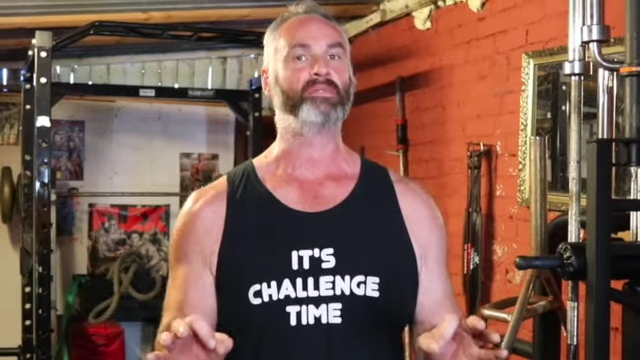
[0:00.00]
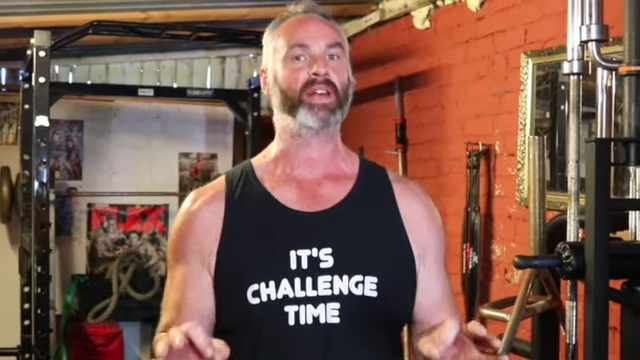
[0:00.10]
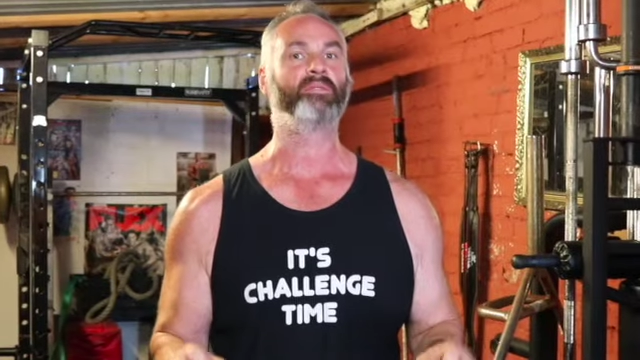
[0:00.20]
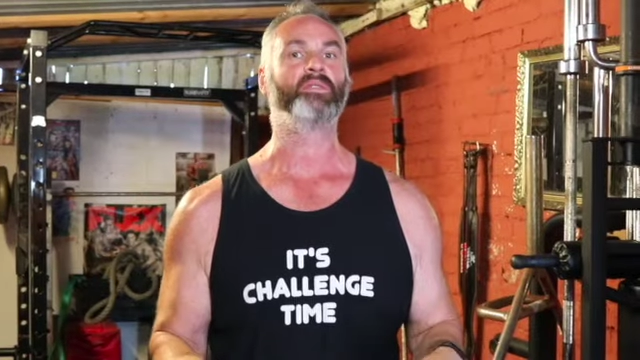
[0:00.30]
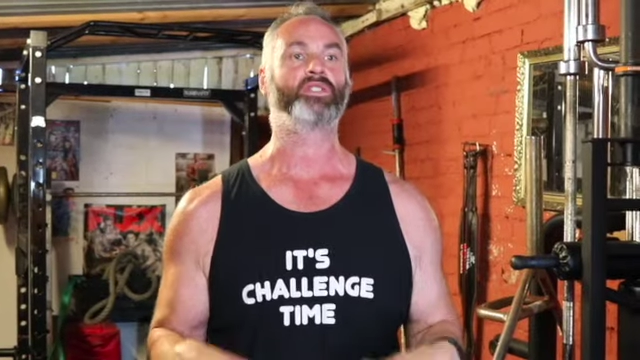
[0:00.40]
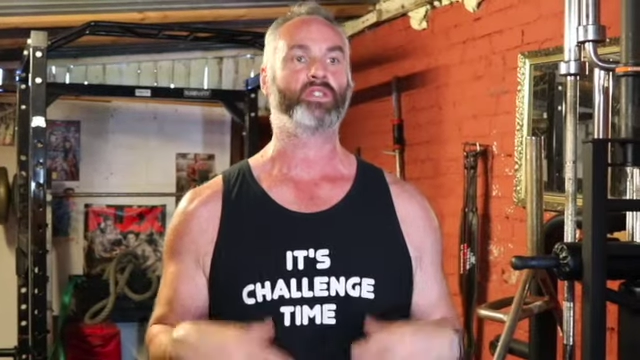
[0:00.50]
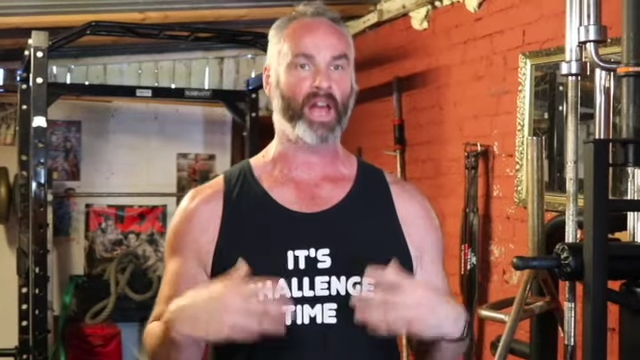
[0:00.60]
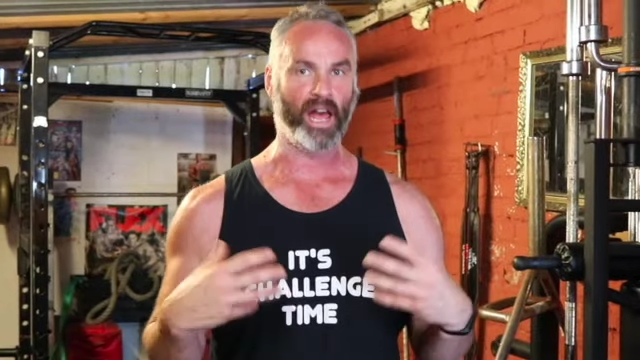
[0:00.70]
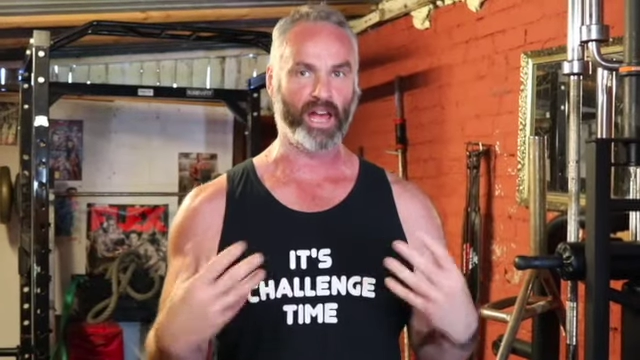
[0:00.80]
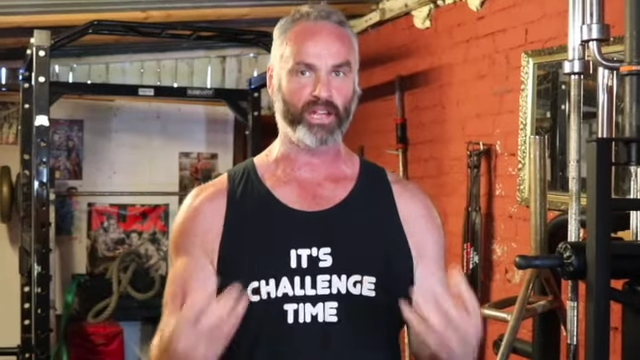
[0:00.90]
if you haven't
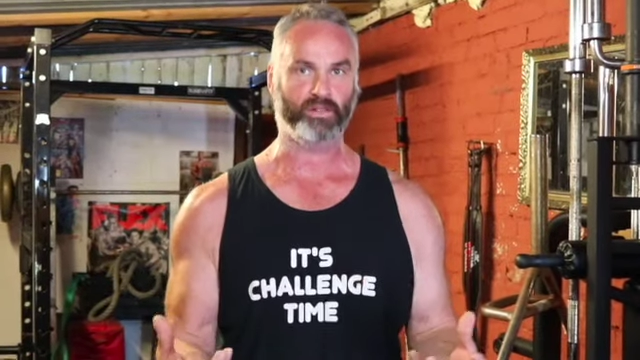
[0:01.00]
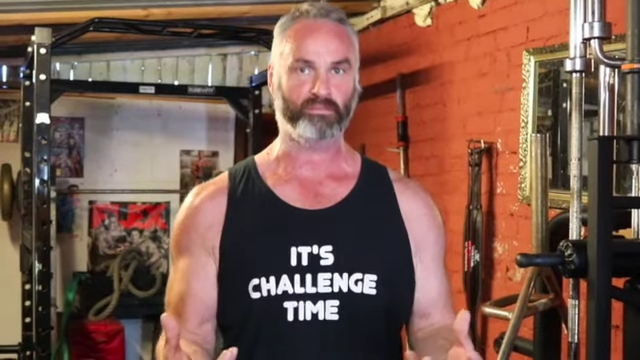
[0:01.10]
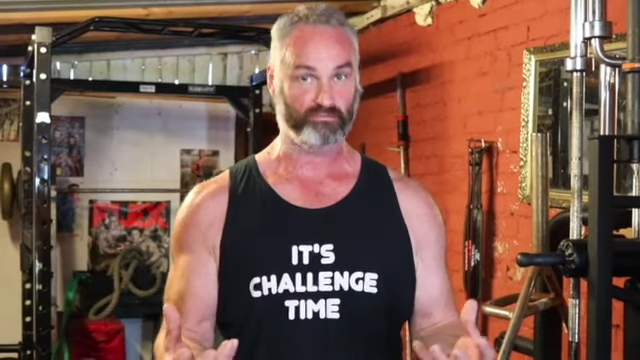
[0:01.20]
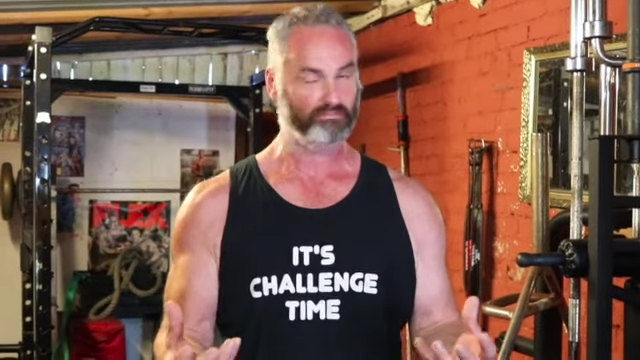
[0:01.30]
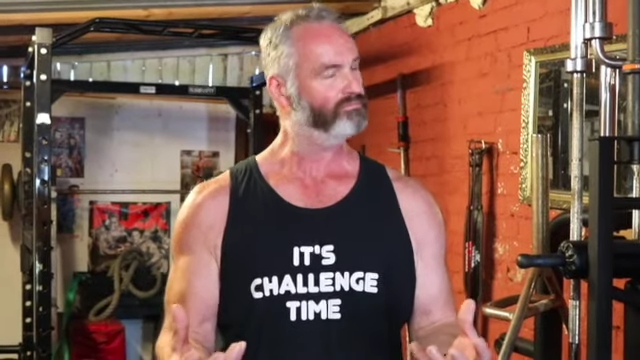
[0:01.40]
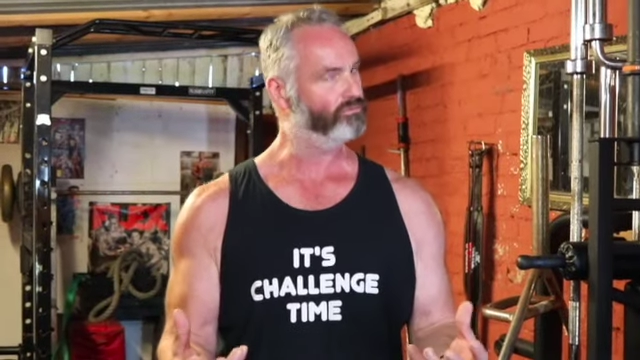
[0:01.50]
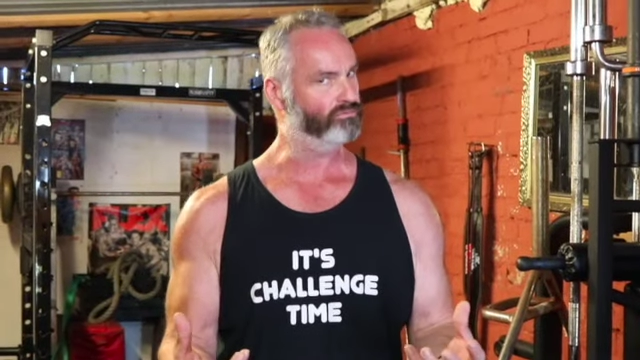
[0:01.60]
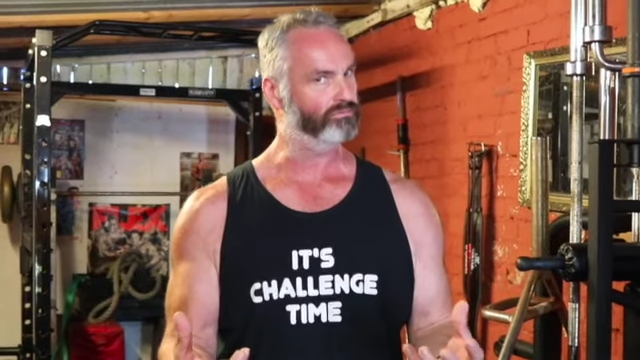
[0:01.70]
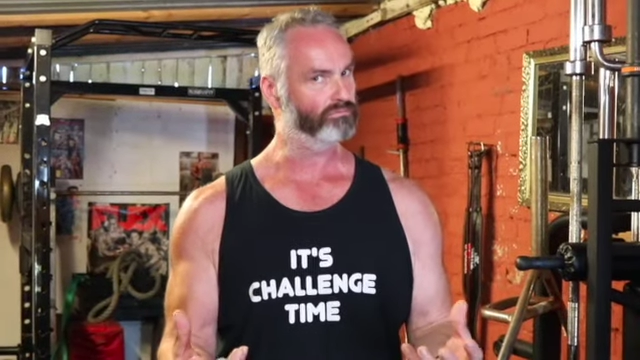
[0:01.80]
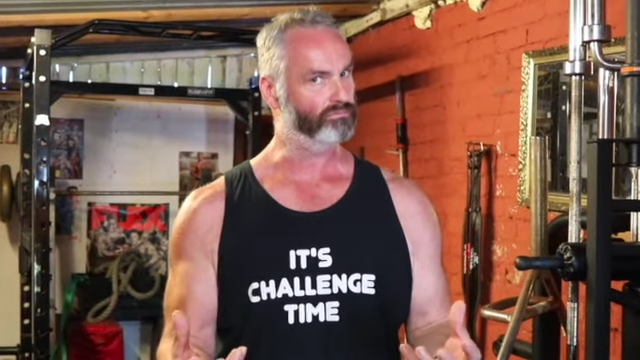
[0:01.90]
uh,
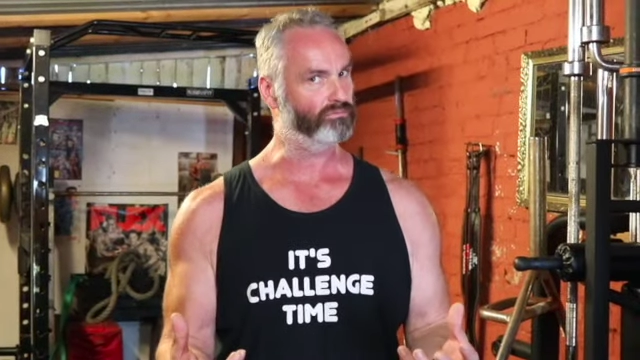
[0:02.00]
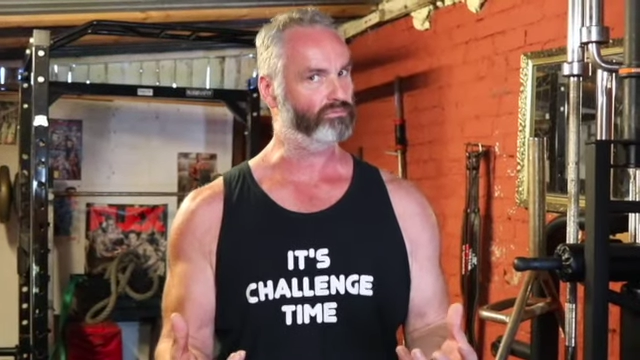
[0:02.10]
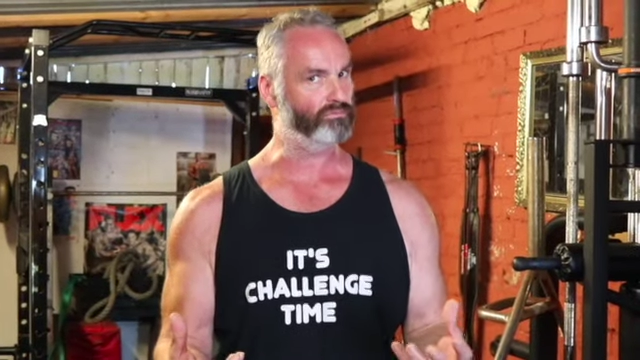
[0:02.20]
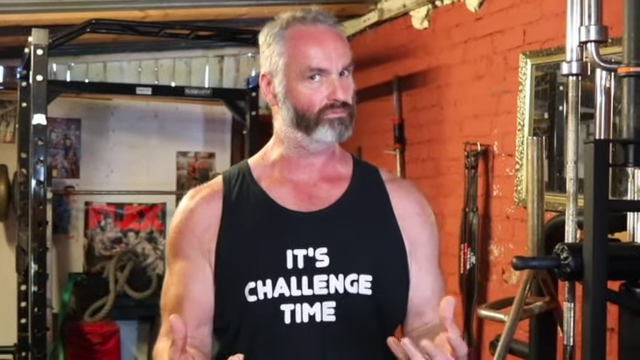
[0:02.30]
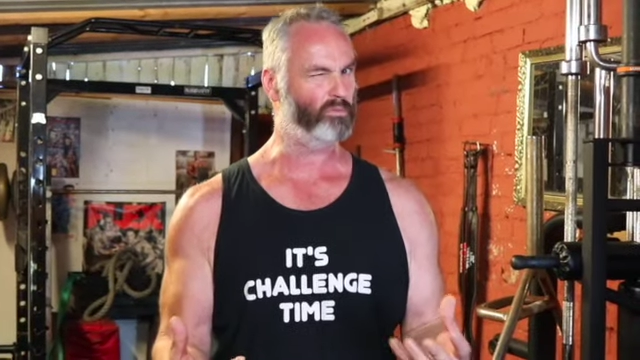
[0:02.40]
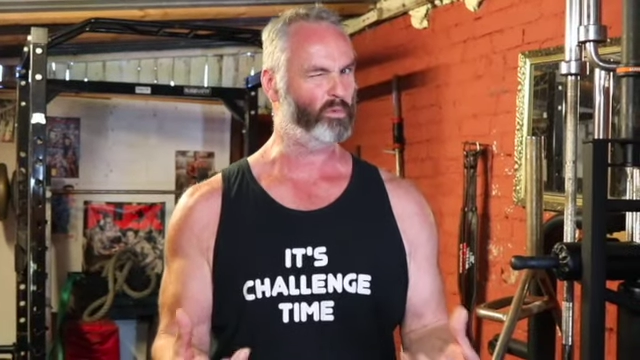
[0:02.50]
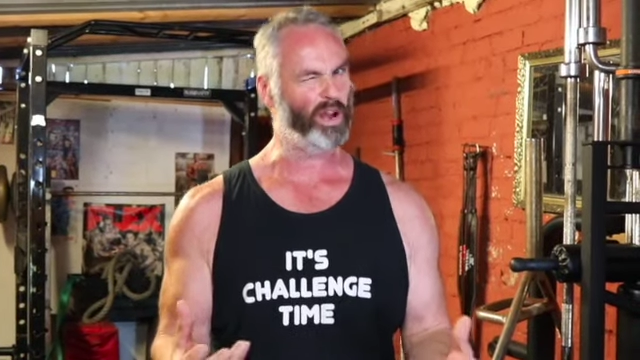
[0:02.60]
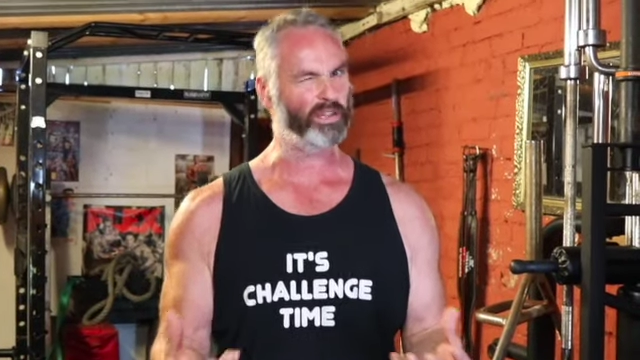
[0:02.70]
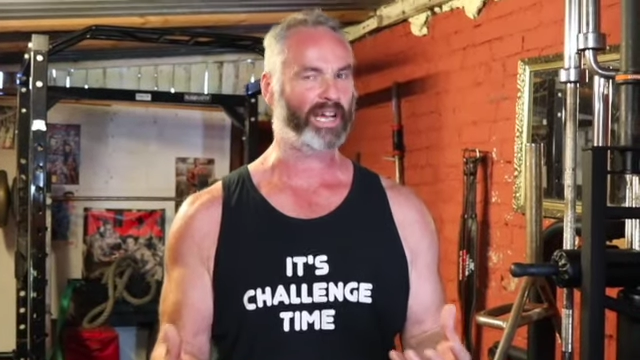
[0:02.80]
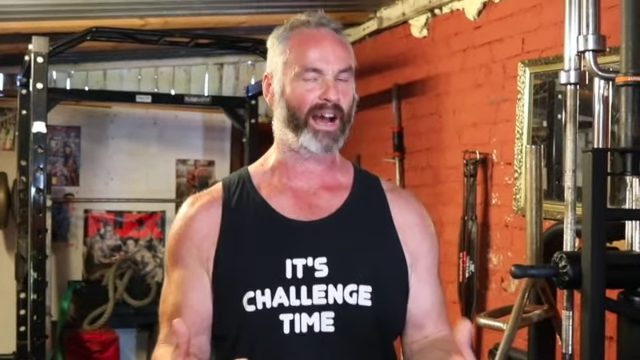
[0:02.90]
worked out for a
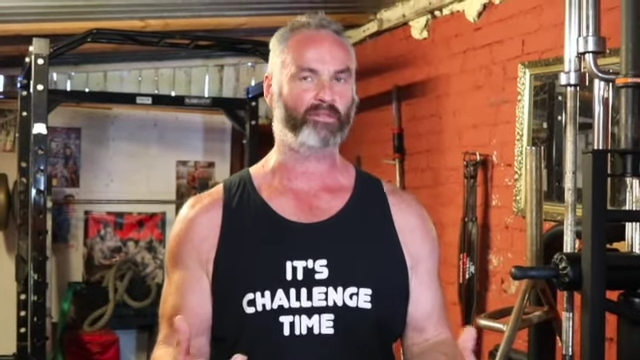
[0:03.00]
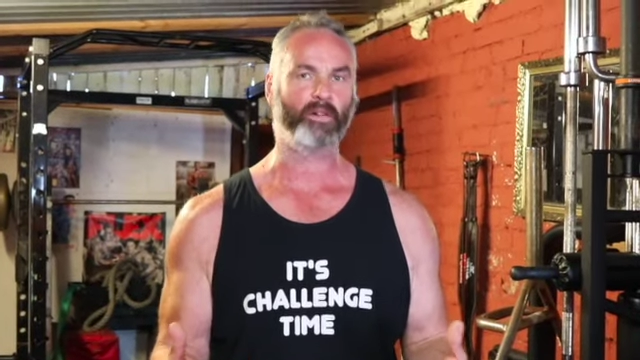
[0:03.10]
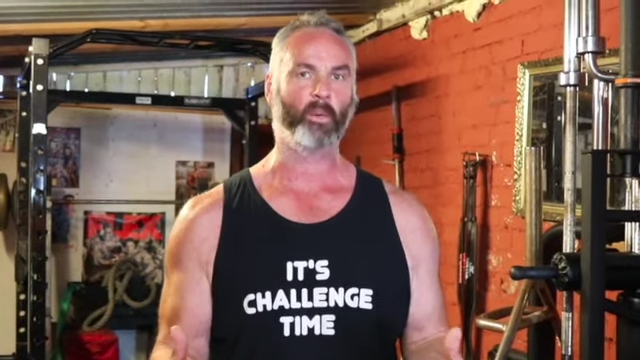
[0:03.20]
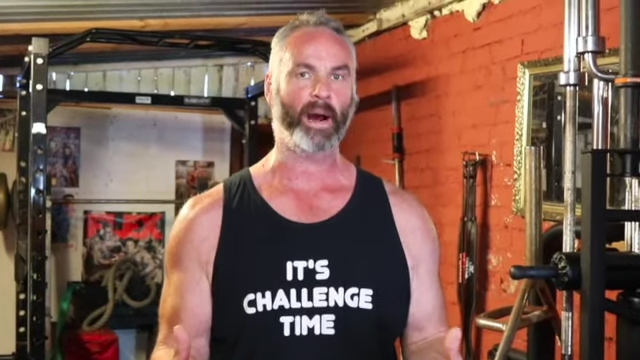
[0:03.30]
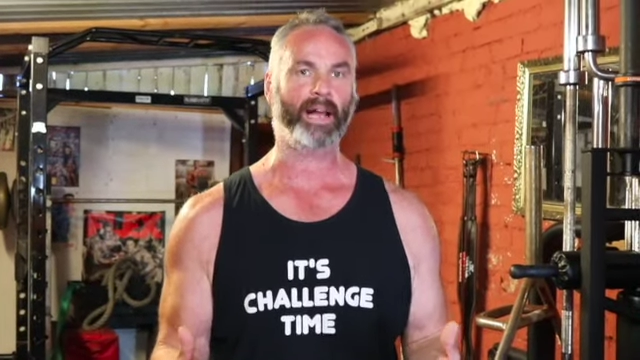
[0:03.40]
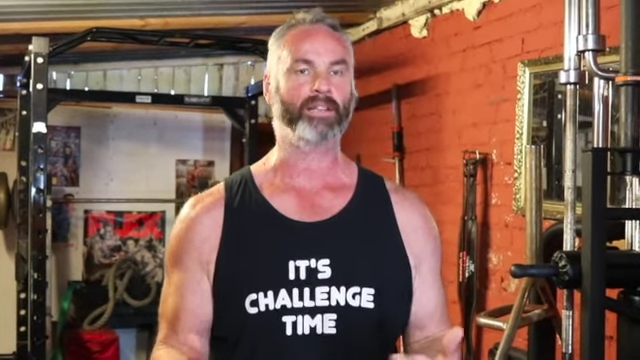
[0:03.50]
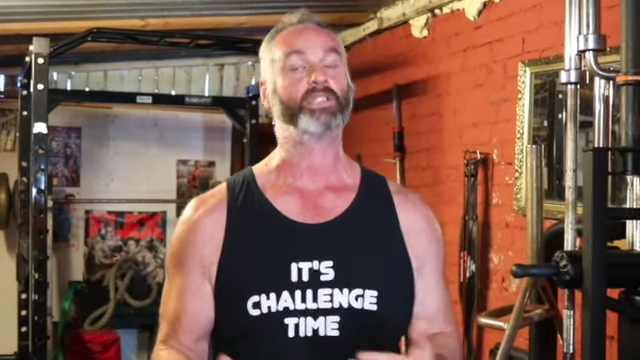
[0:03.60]
worked while. out for a while.